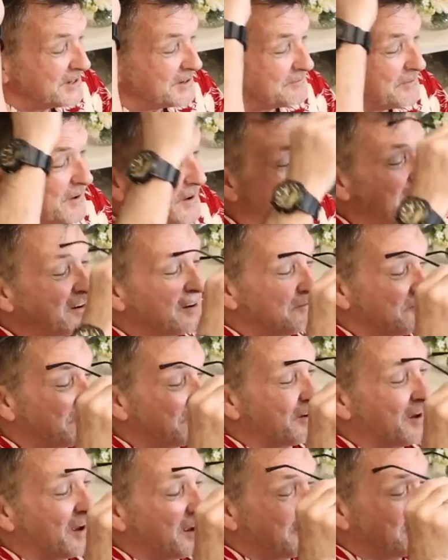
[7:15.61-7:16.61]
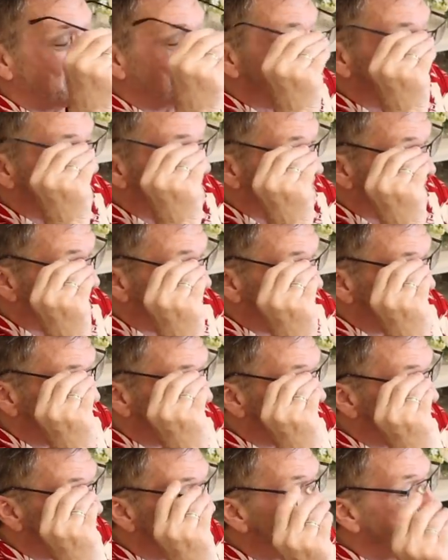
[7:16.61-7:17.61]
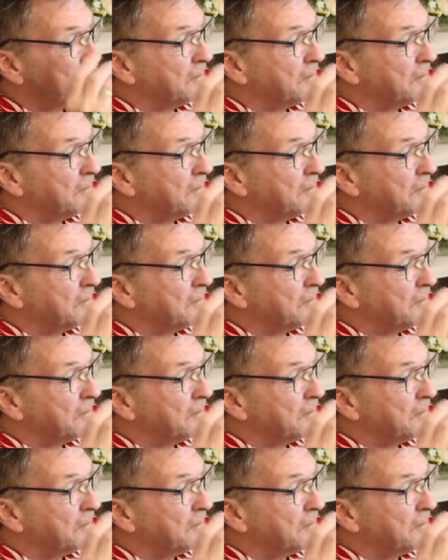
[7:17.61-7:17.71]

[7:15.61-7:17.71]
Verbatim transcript: if I can find the repair.